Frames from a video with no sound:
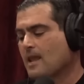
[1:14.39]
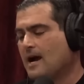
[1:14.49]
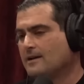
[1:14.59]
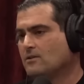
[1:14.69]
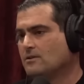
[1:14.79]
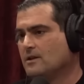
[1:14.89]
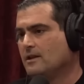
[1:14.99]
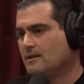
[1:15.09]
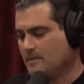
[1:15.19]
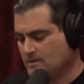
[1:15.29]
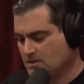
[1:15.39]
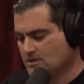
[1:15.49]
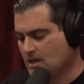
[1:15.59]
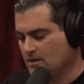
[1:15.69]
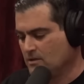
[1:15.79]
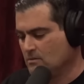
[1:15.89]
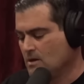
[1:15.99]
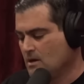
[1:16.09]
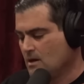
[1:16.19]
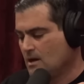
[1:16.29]
I told, let me just tell you,
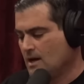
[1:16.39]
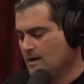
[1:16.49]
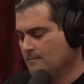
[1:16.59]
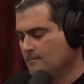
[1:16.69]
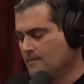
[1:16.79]
um,